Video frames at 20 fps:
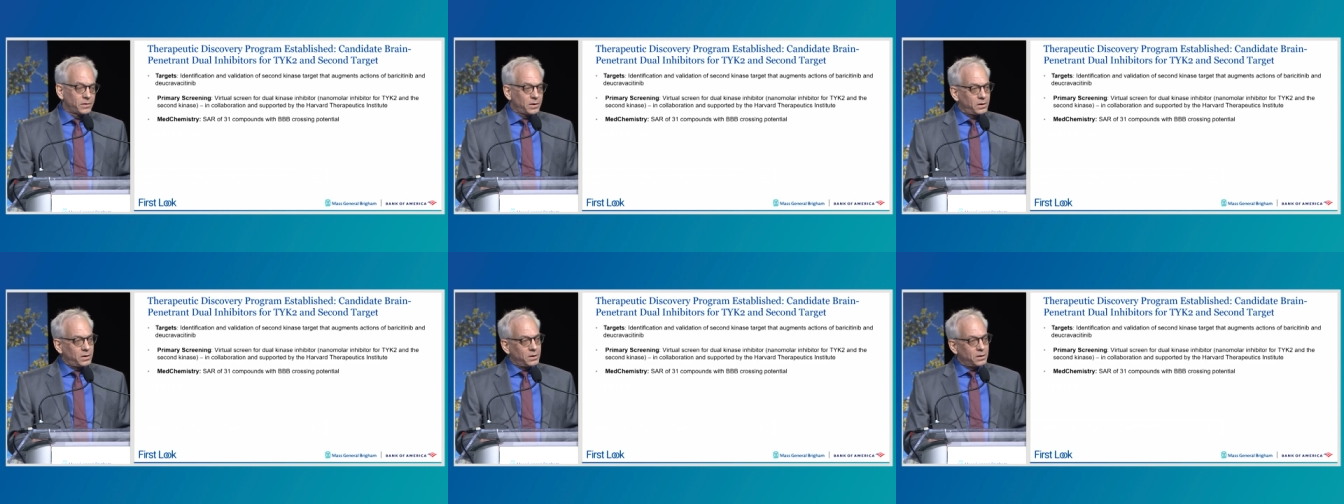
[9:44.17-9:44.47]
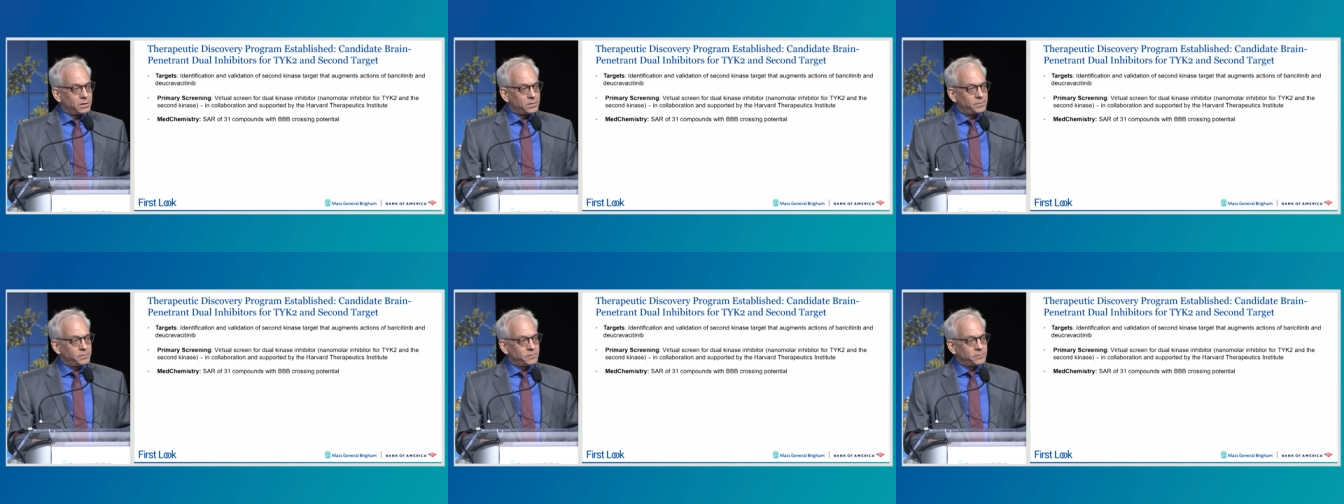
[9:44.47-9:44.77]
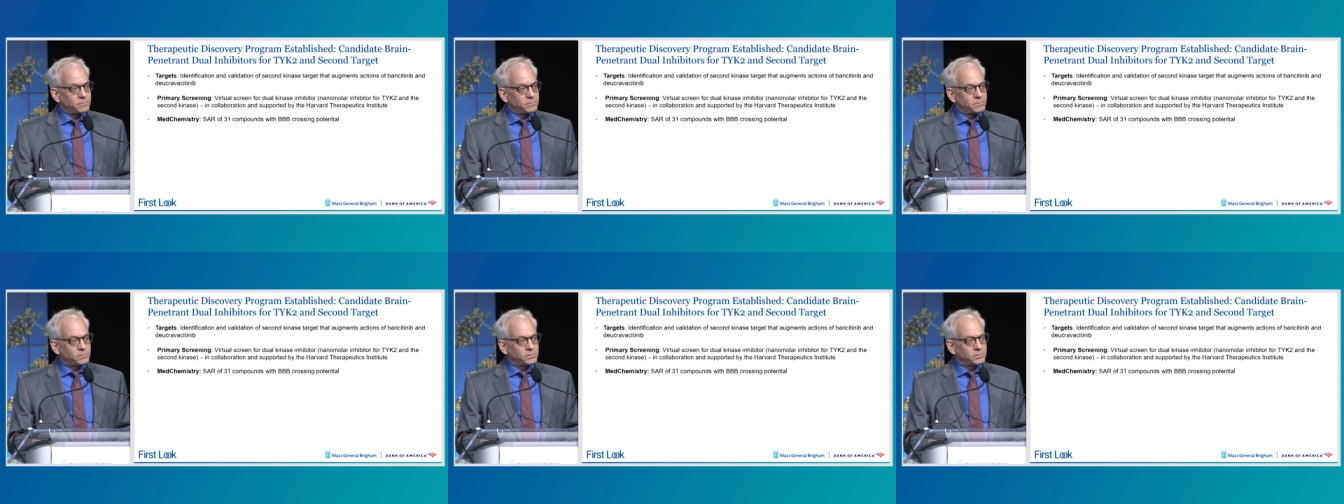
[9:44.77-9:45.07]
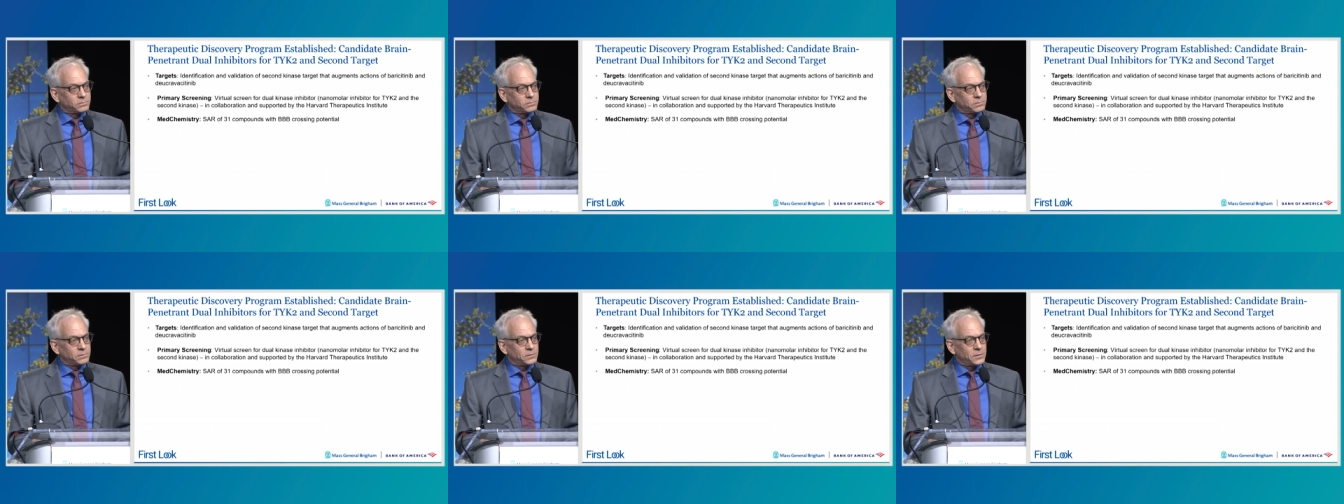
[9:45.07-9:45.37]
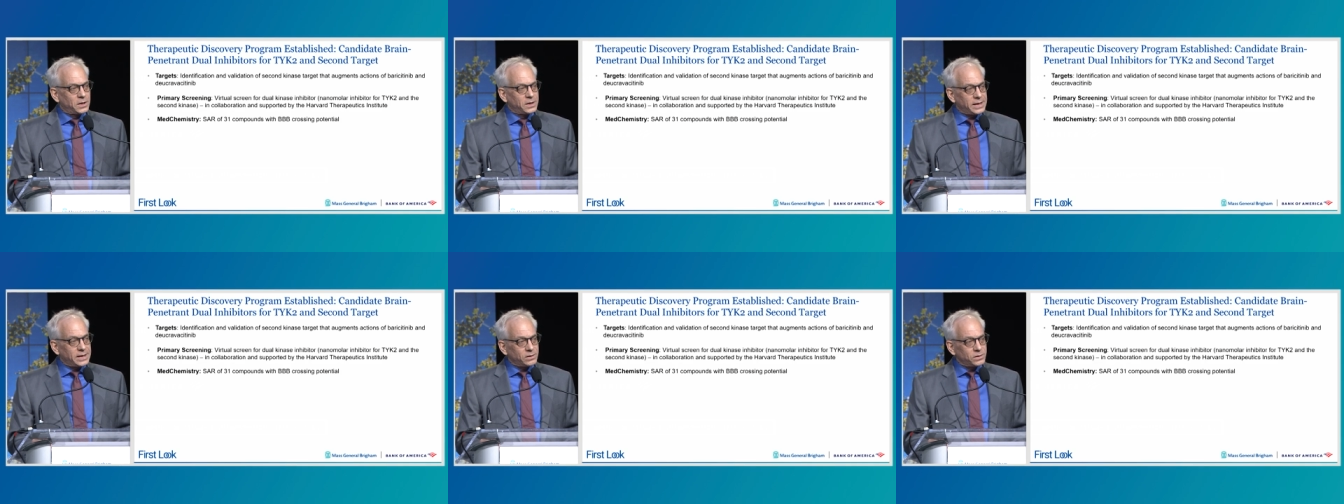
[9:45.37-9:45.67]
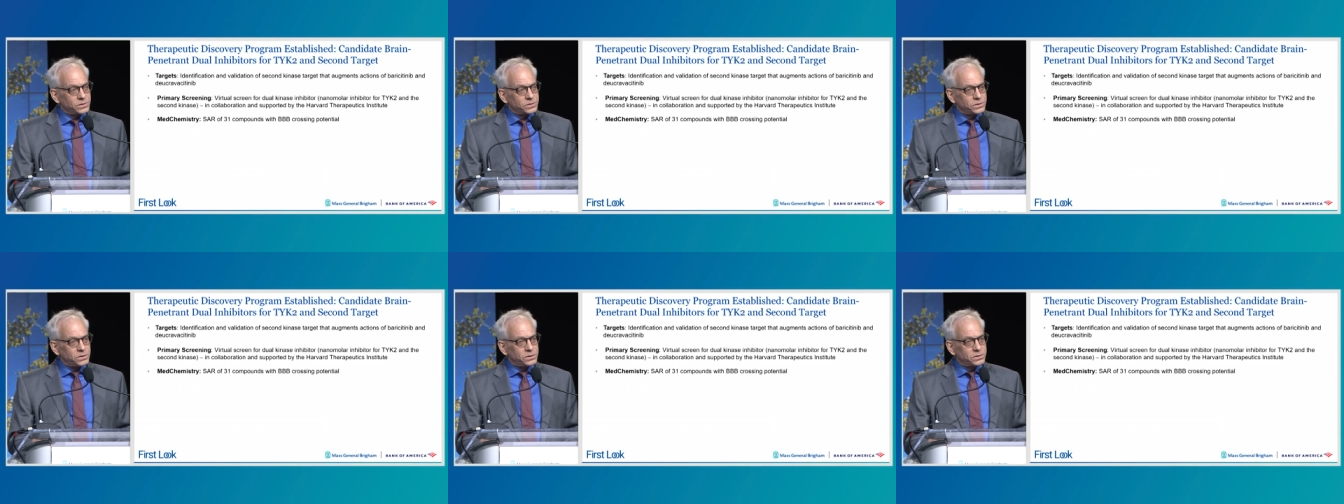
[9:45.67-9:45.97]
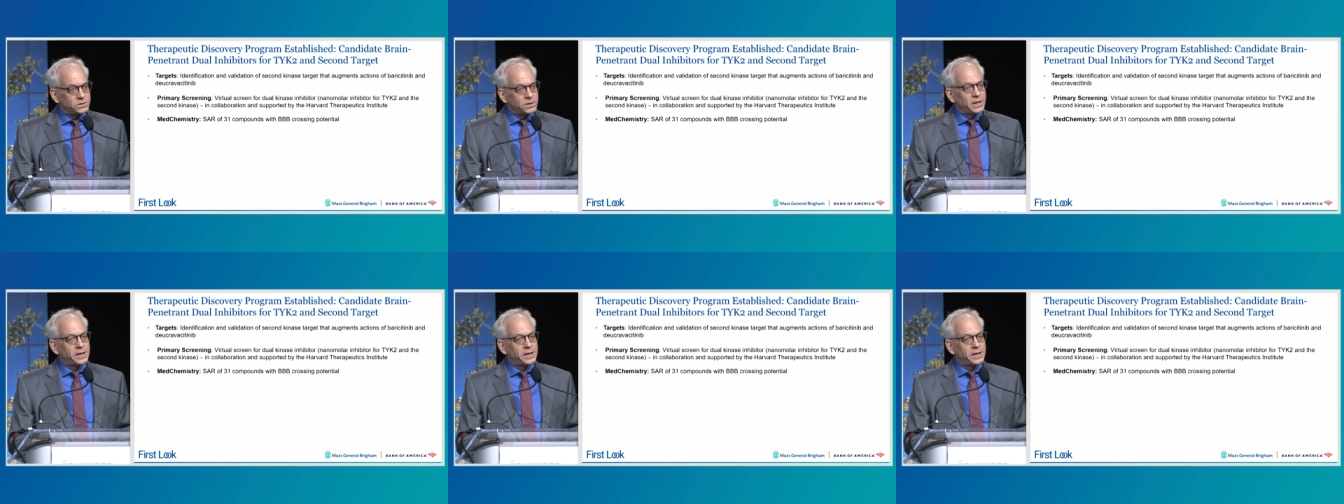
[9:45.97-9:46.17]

um, analysis,